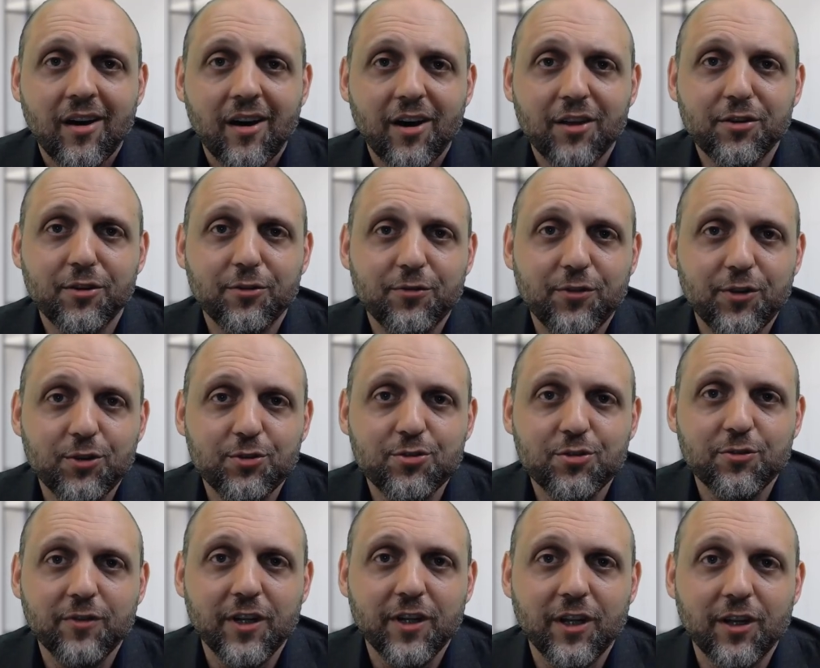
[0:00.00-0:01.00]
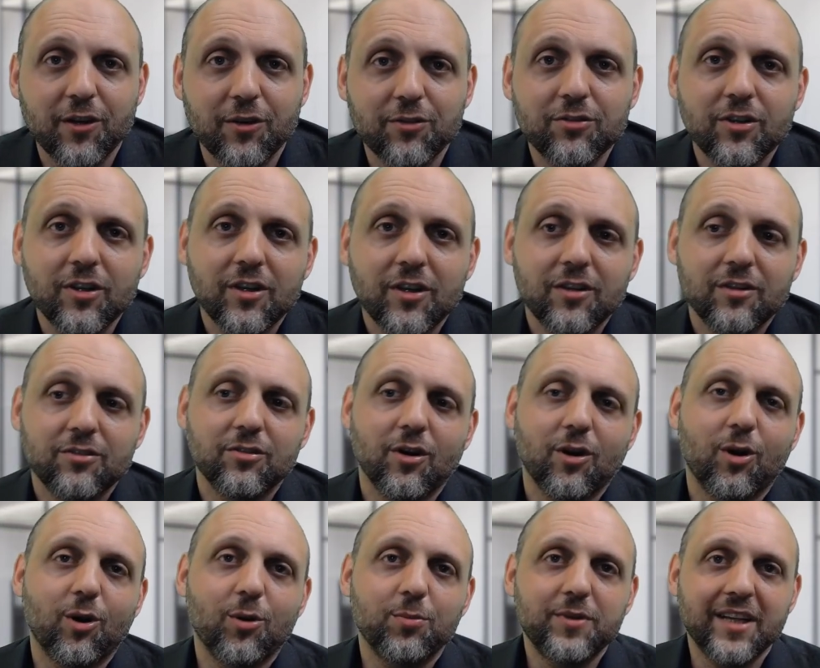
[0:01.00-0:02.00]
other future videos.
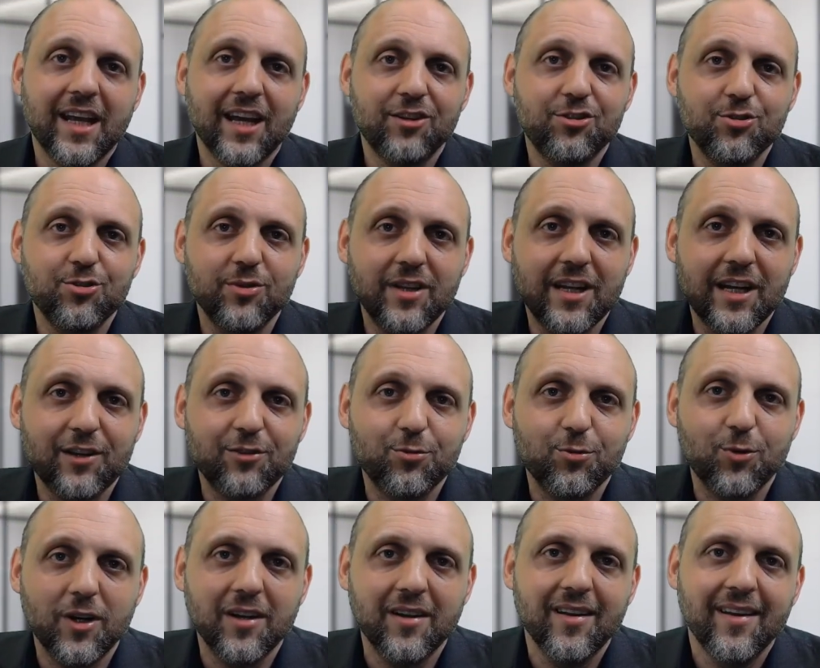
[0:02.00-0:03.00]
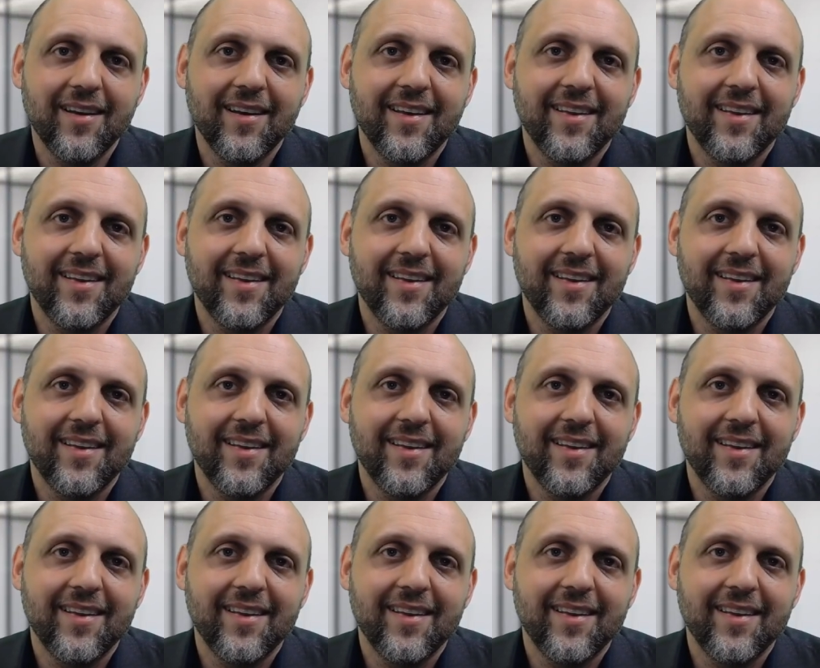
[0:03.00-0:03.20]
So hope to catch you in the next one.